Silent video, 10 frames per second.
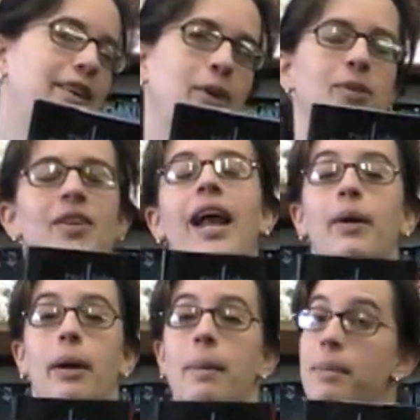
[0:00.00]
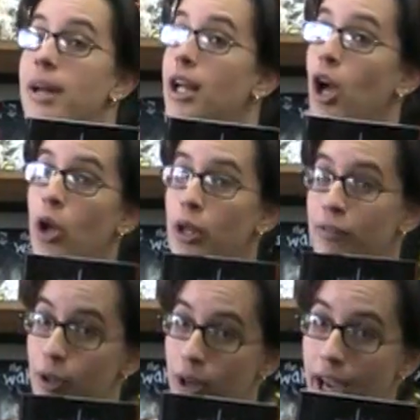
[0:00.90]
Few. So anyway, maybe not all of
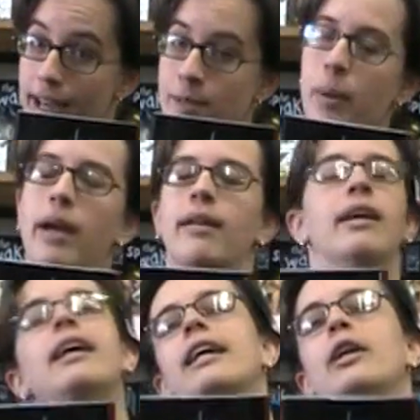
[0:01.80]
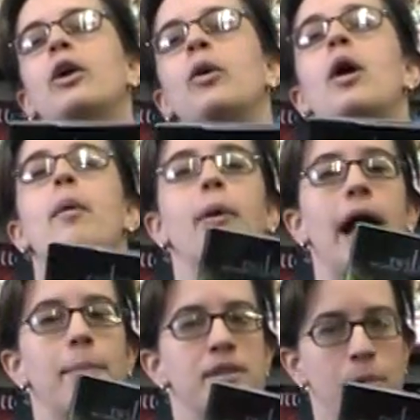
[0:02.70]
you guys, but, you know,
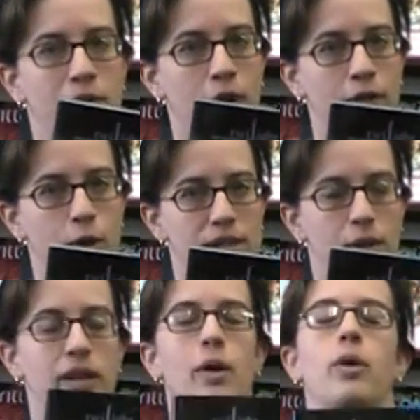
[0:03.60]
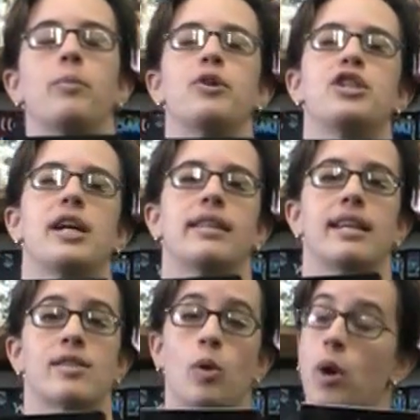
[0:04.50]
perhaps some of our viewers out there will appreciate
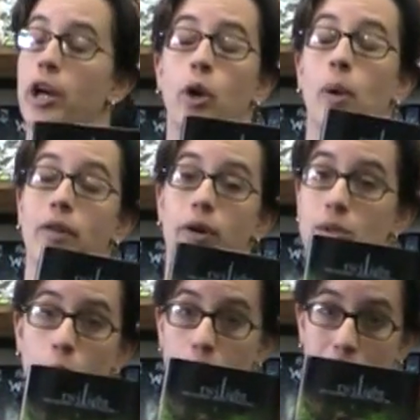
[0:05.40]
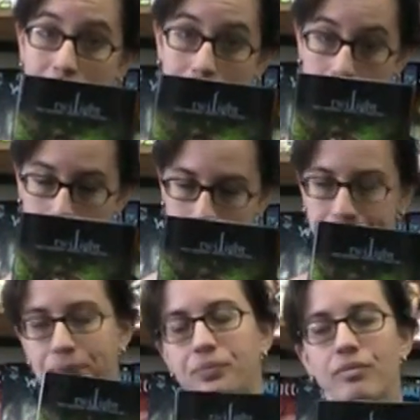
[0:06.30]
this or want to know whether it's worth picking up.
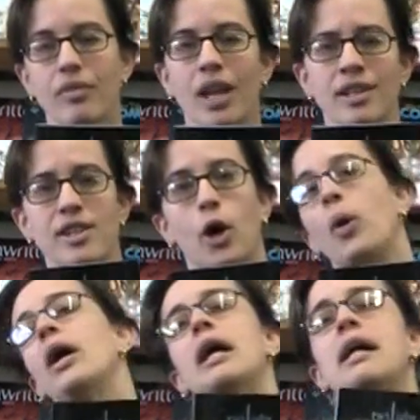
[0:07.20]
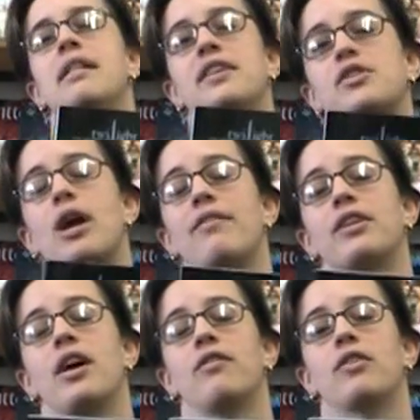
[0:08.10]
So, this graphic
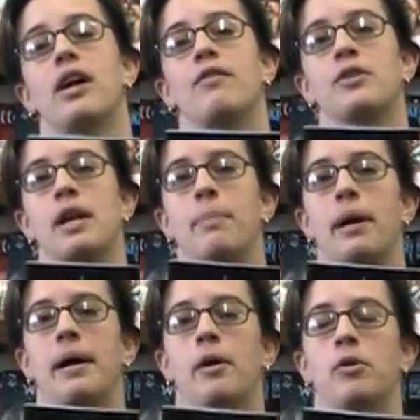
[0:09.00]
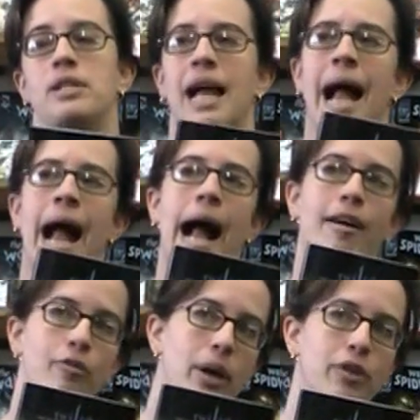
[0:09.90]
novel covers about
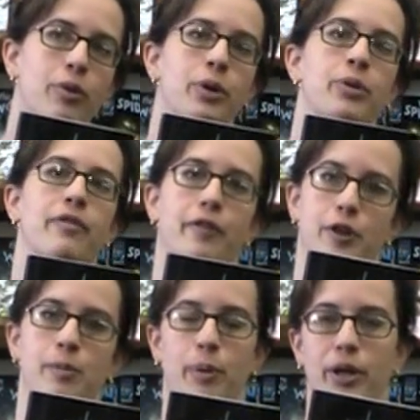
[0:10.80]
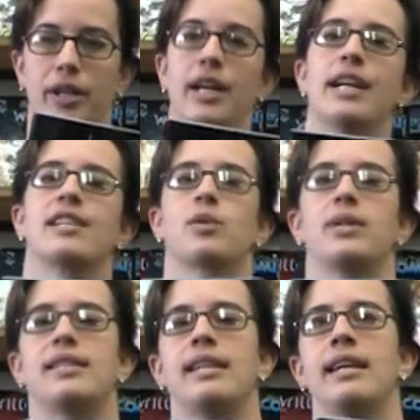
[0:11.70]
halfway through the first book. So we
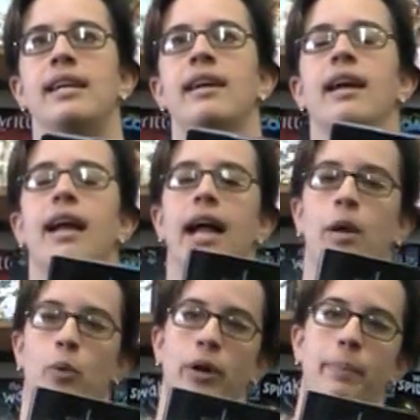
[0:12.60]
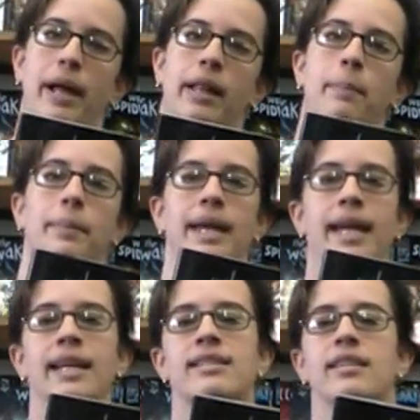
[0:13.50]
see Edward and Bella
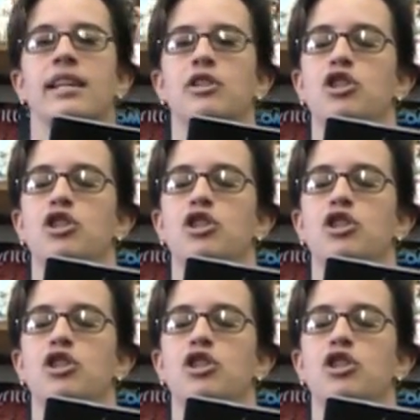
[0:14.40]
meet, and then